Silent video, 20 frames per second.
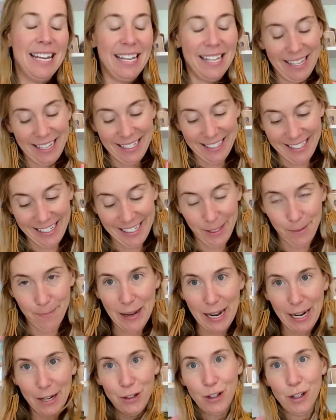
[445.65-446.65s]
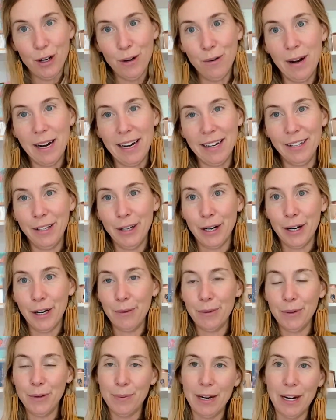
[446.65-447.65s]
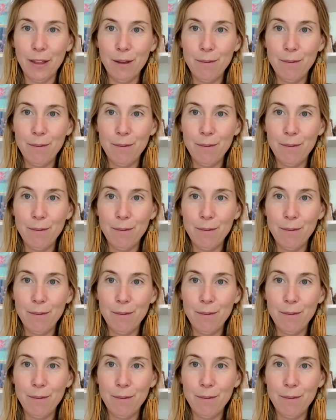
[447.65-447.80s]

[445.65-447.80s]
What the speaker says: This is by Jo Wadler. It was one of